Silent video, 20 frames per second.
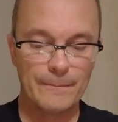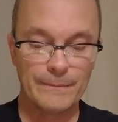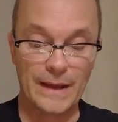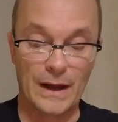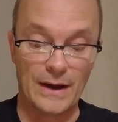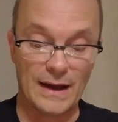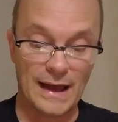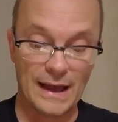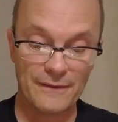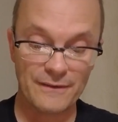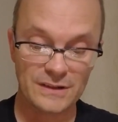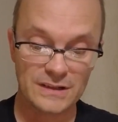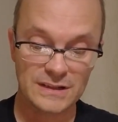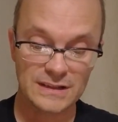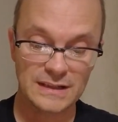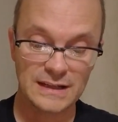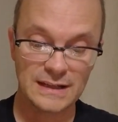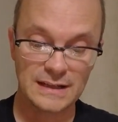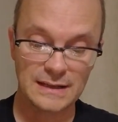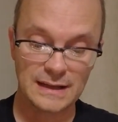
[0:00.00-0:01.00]
Now I haven't
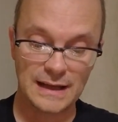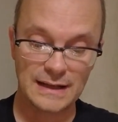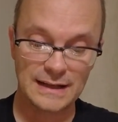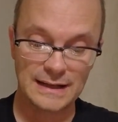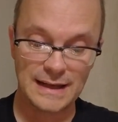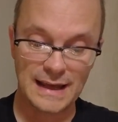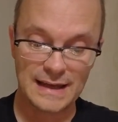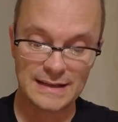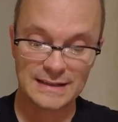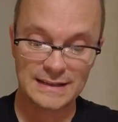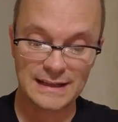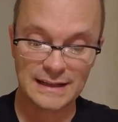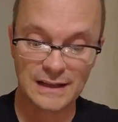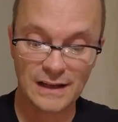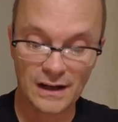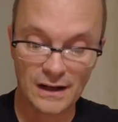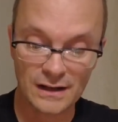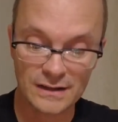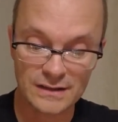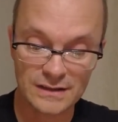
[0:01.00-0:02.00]
seen any SD
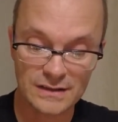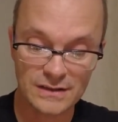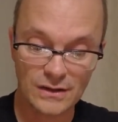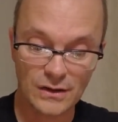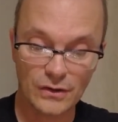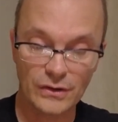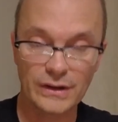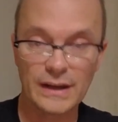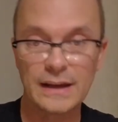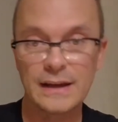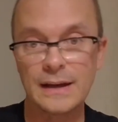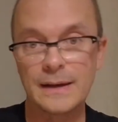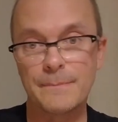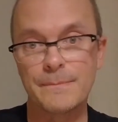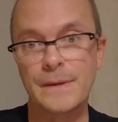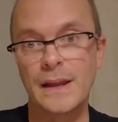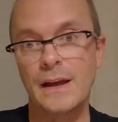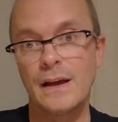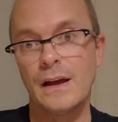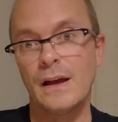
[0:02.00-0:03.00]
cards on
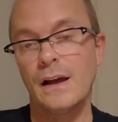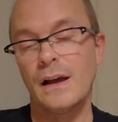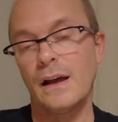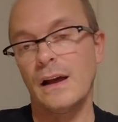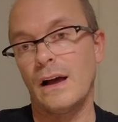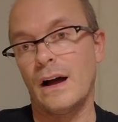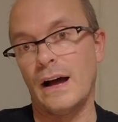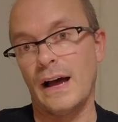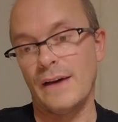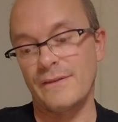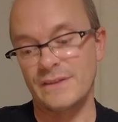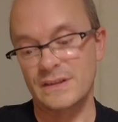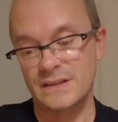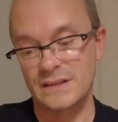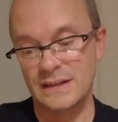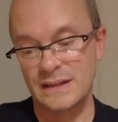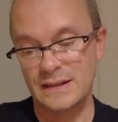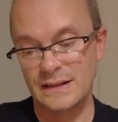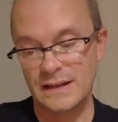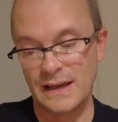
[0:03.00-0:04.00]
here. I haven't
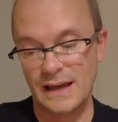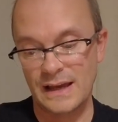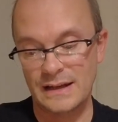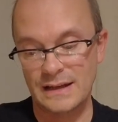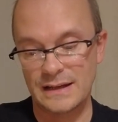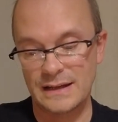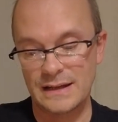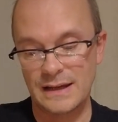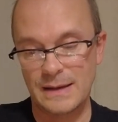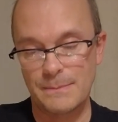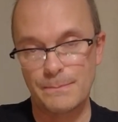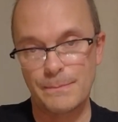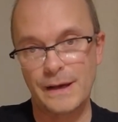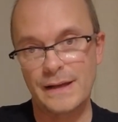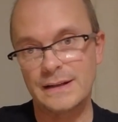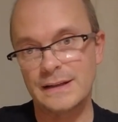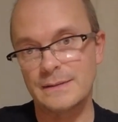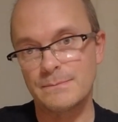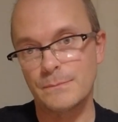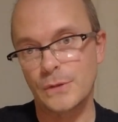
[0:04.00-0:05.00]
seen any
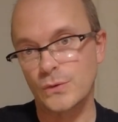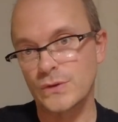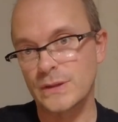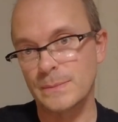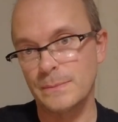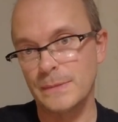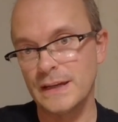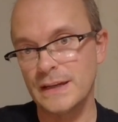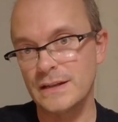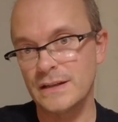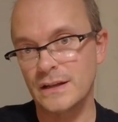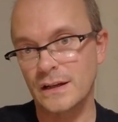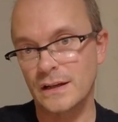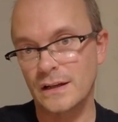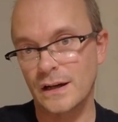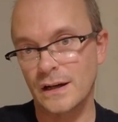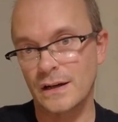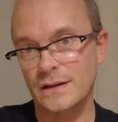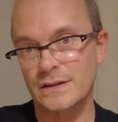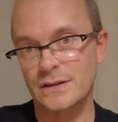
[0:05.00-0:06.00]
embedded multimedia
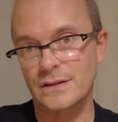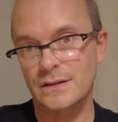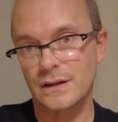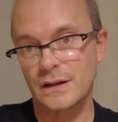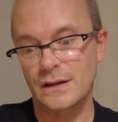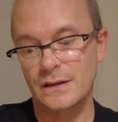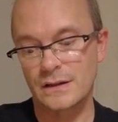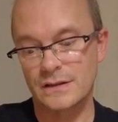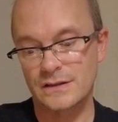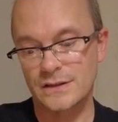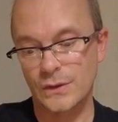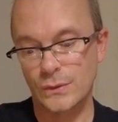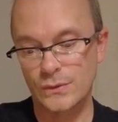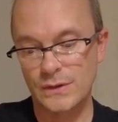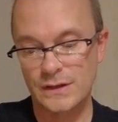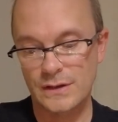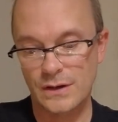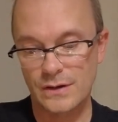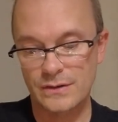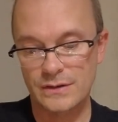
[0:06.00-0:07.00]
cards
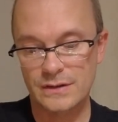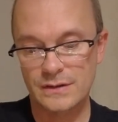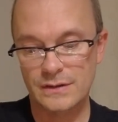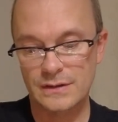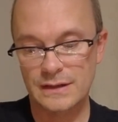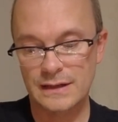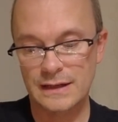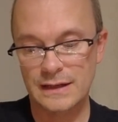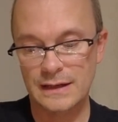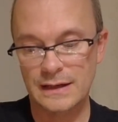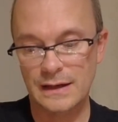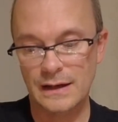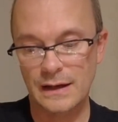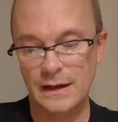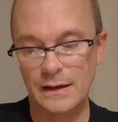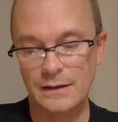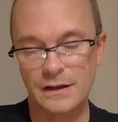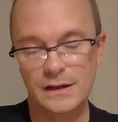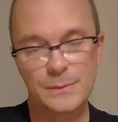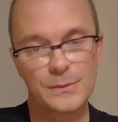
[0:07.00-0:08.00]
soldered onto
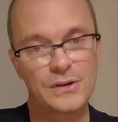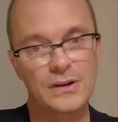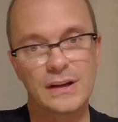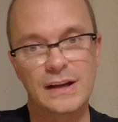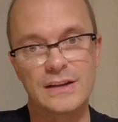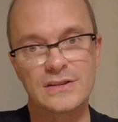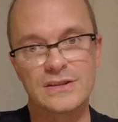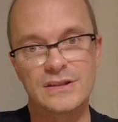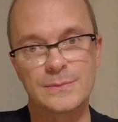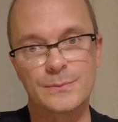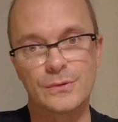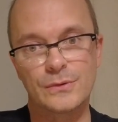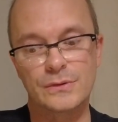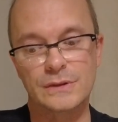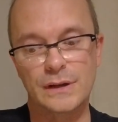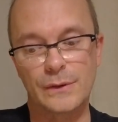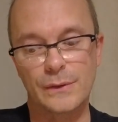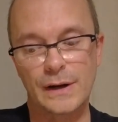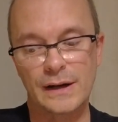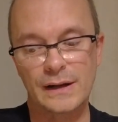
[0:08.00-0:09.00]
the communications
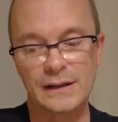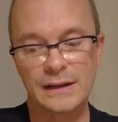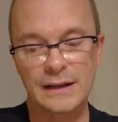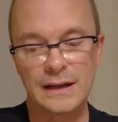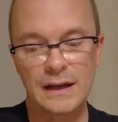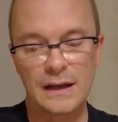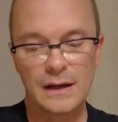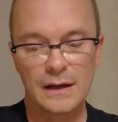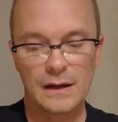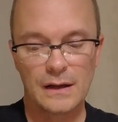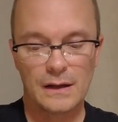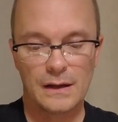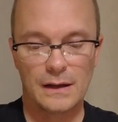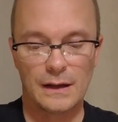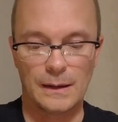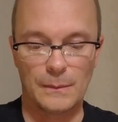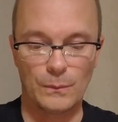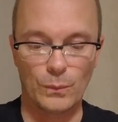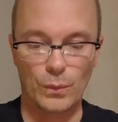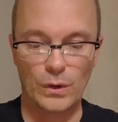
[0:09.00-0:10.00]
board directly.
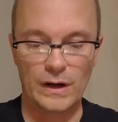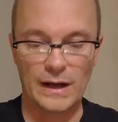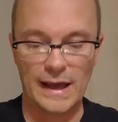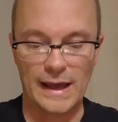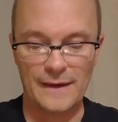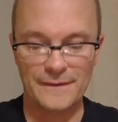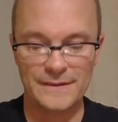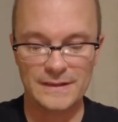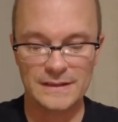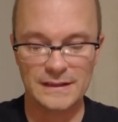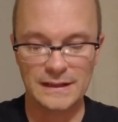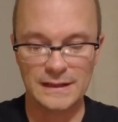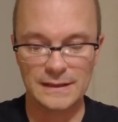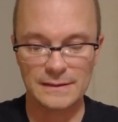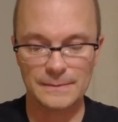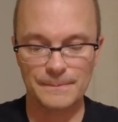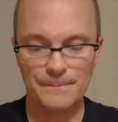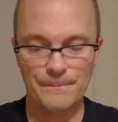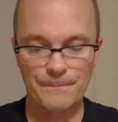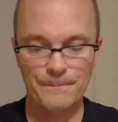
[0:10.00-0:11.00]
What I have
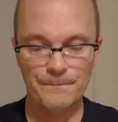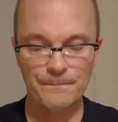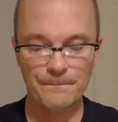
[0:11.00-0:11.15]
seen